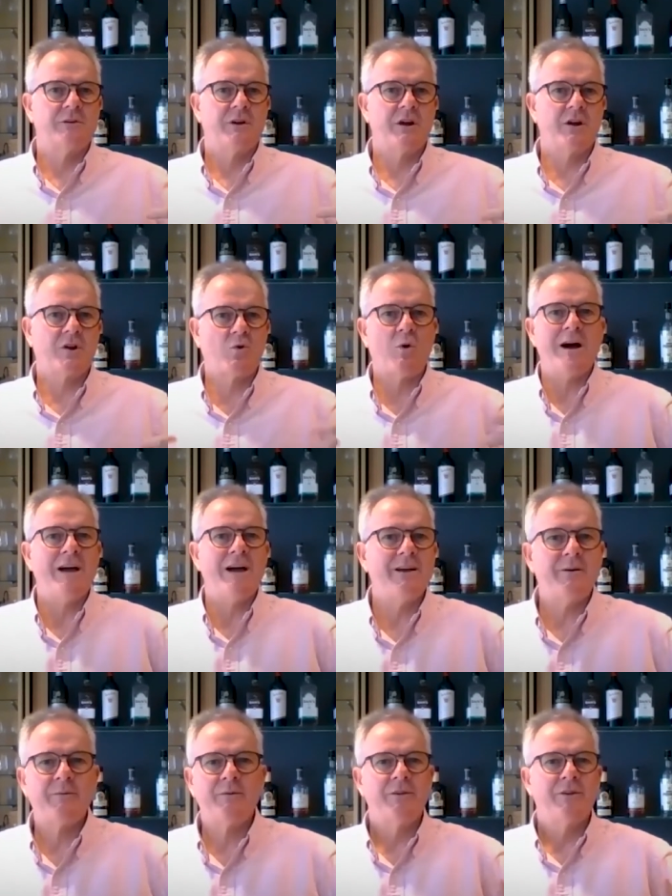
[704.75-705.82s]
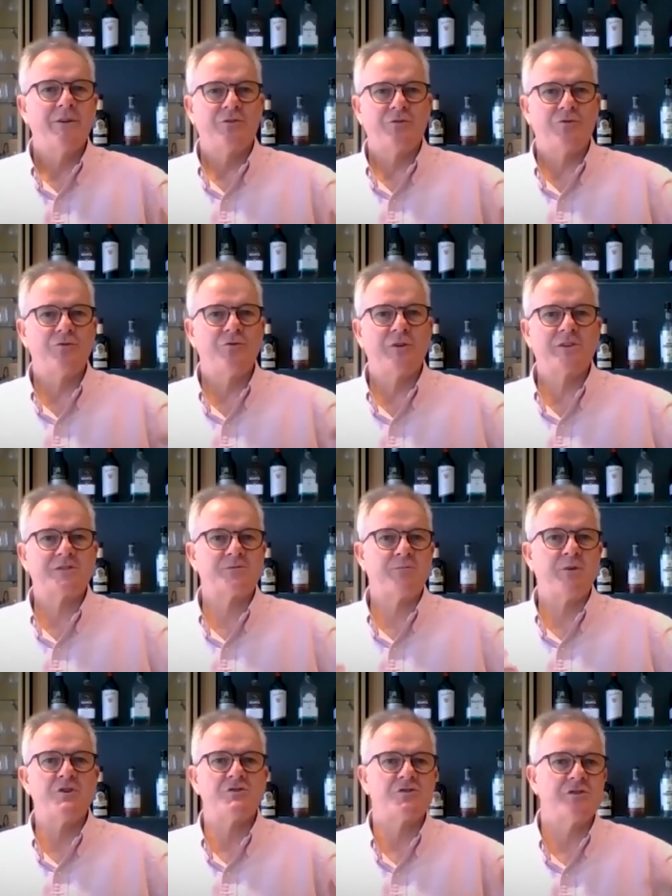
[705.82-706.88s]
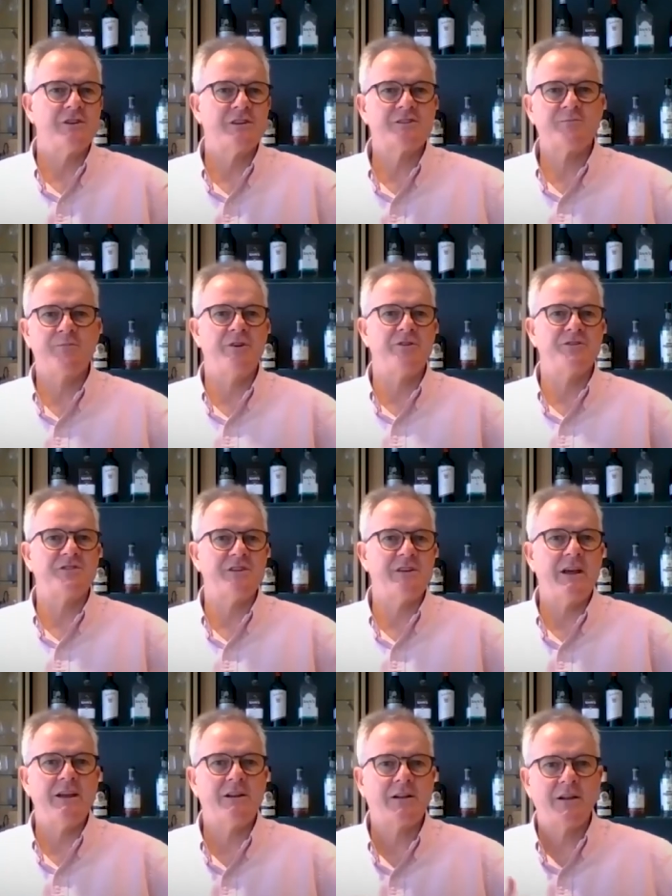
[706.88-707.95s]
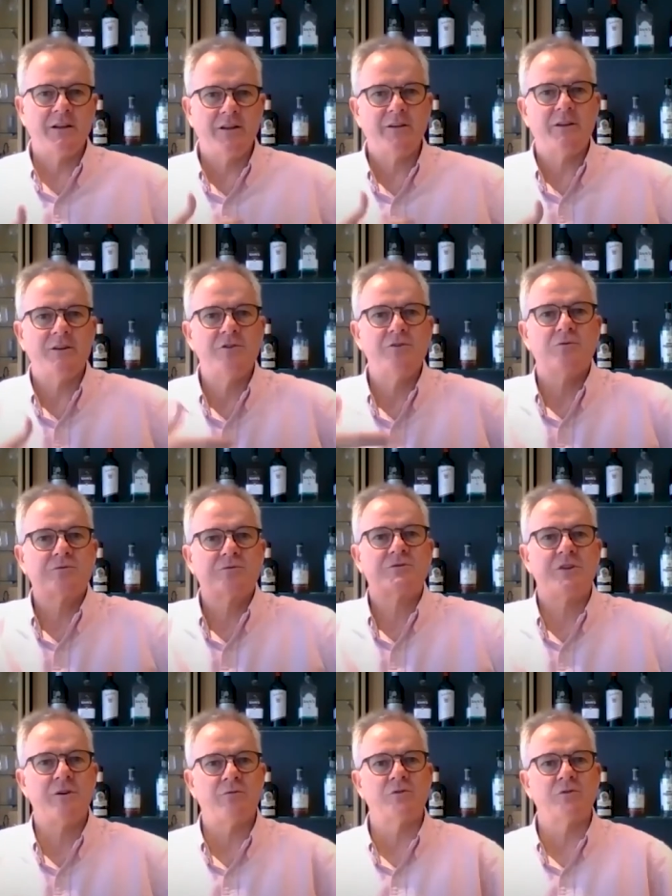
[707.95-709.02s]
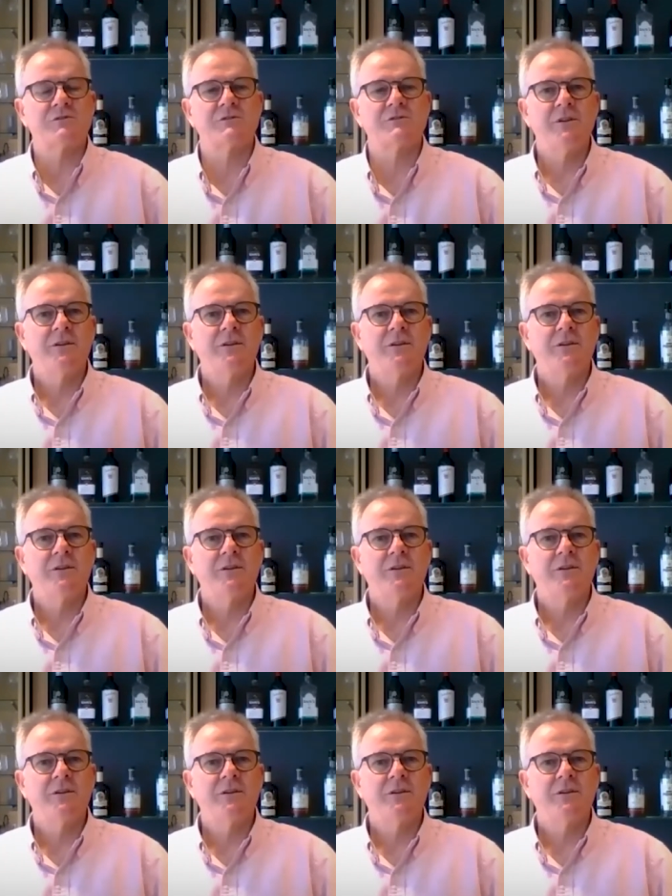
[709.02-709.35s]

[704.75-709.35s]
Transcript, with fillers: acquire through exposure and experience innately in your travels